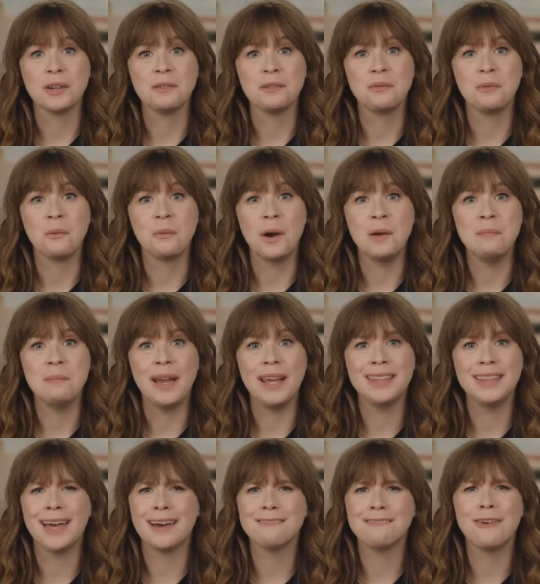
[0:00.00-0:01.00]
of what
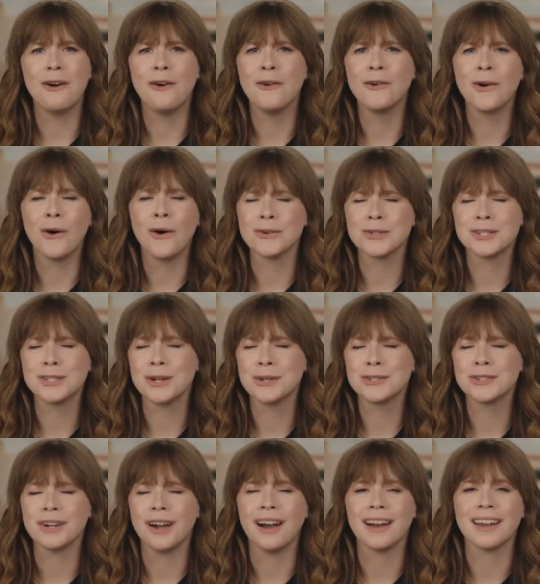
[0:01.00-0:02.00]
made that phone call so
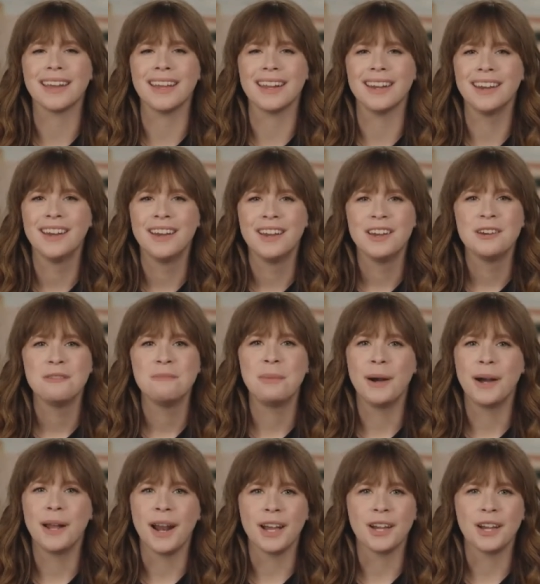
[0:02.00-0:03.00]
shocking,
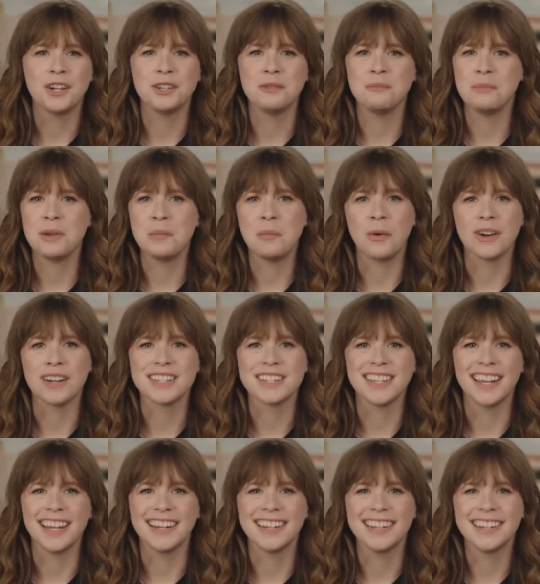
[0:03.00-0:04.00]
but I couldn't be more
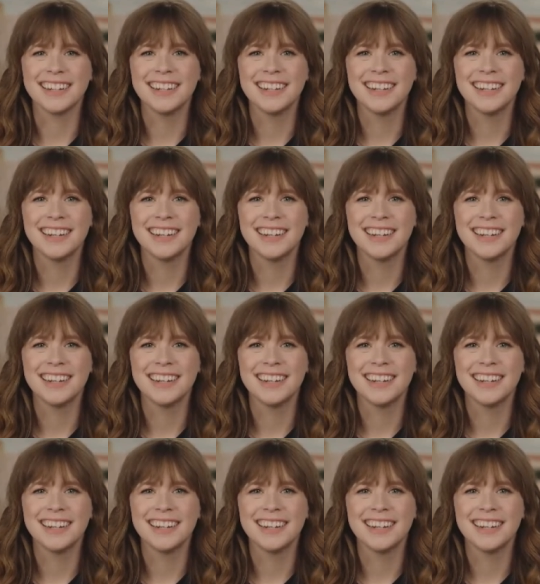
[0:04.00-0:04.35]
excited.